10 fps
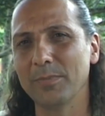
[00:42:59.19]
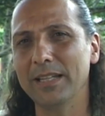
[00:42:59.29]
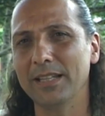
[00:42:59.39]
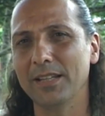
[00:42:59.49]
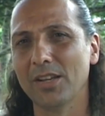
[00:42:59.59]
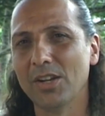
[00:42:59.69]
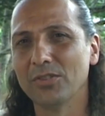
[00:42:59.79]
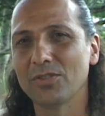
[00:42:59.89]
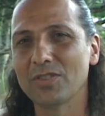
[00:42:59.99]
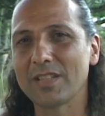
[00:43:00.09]
meaning
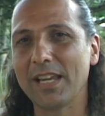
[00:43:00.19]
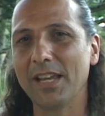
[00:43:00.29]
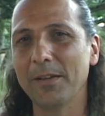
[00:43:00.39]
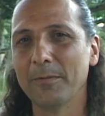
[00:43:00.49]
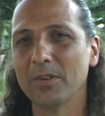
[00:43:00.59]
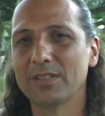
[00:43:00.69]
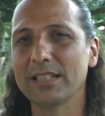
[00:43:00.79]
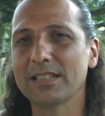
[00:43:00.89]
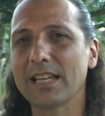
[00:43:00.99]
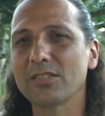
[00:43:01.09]
to say
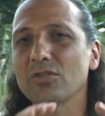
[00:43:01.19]
this has